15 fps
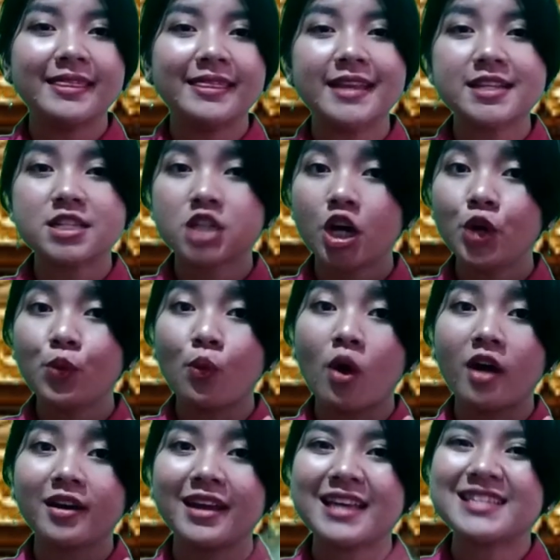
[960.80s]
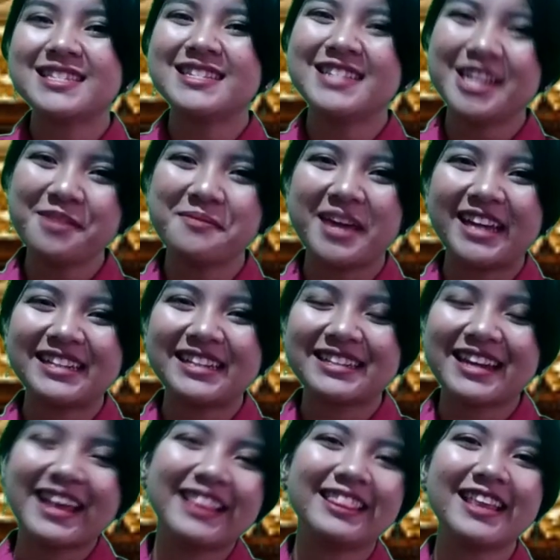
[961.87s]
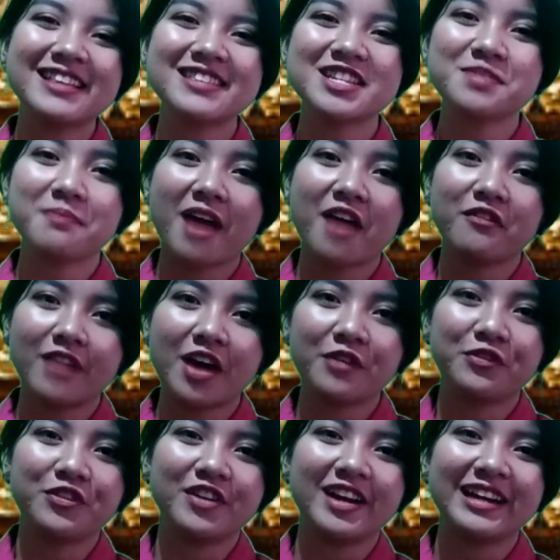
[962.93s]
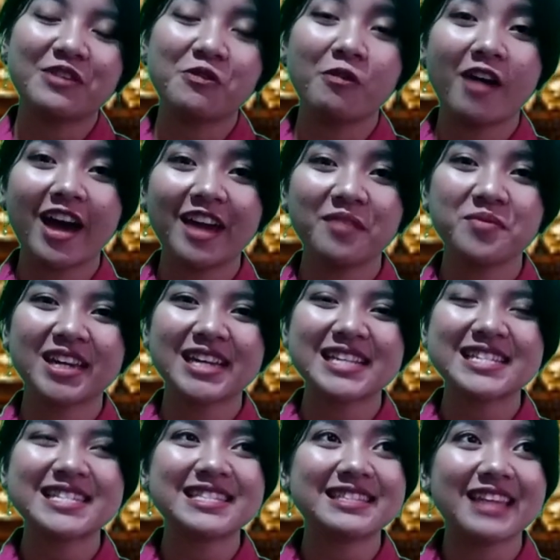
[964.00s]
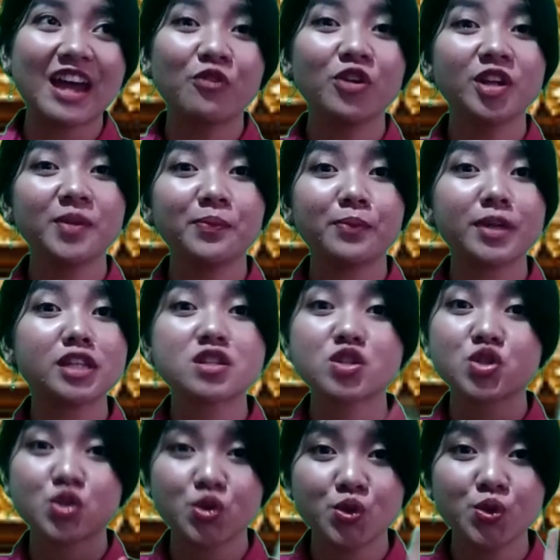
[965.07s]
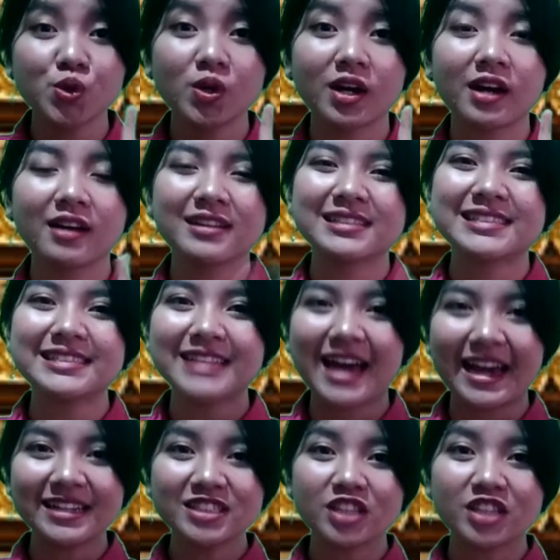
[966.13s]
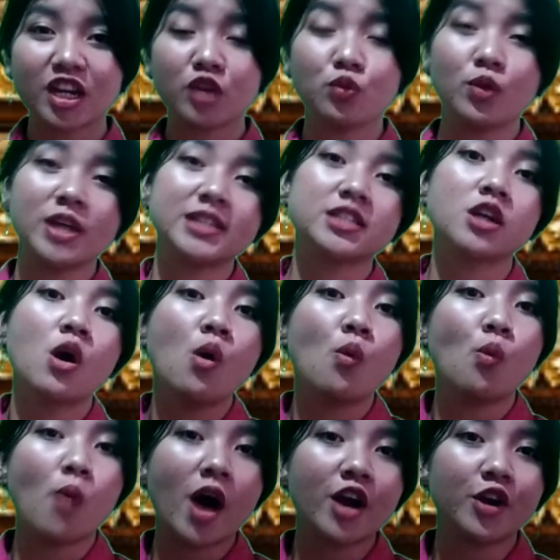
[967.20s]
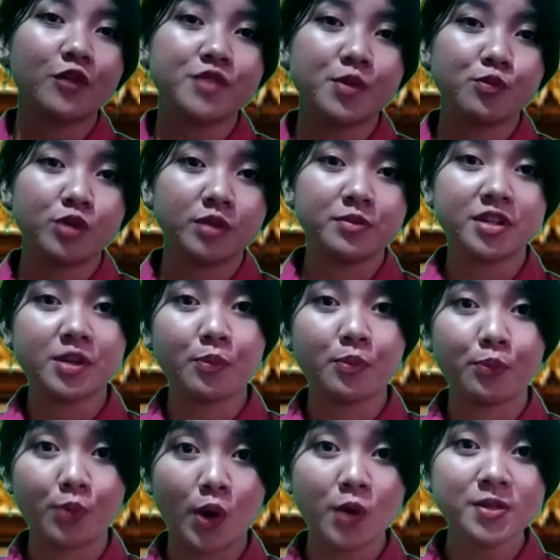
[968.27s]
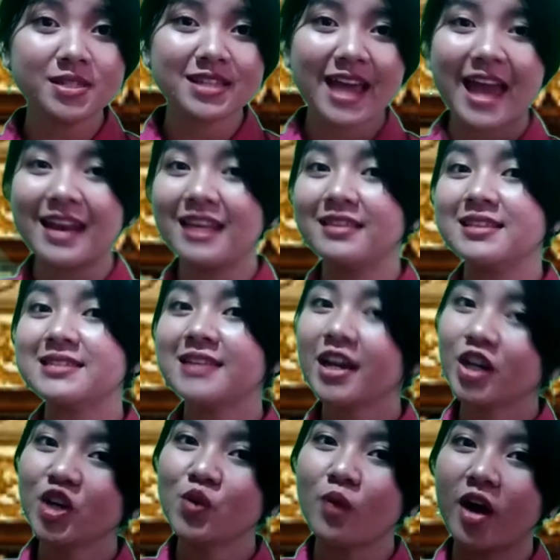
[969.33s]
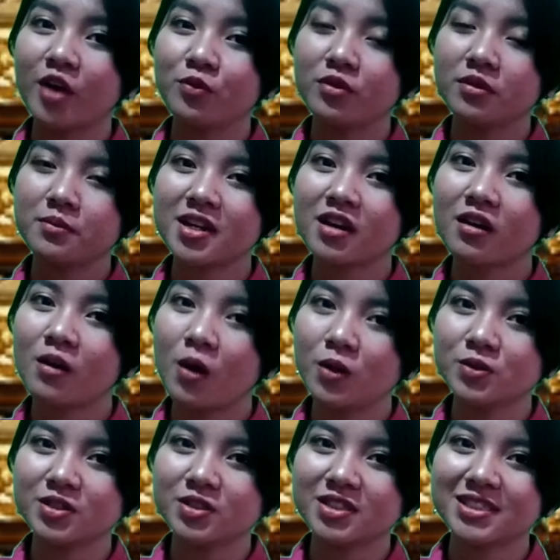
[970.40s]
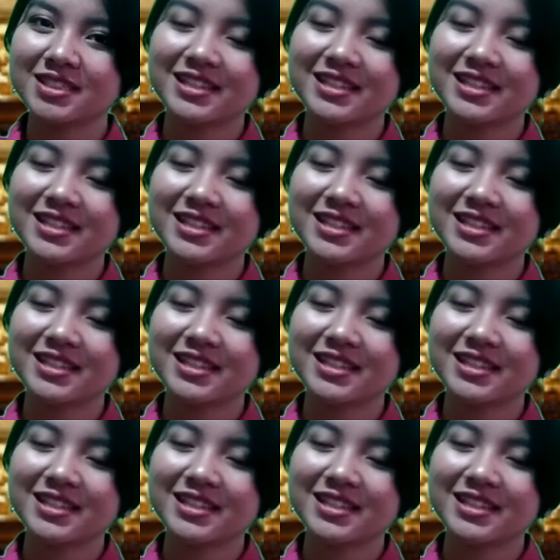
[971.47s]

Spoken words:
The third one is debate. This is my favorite. Why? Because there will be 2 sides in which one of them will be the pros and then the second one will be the cons.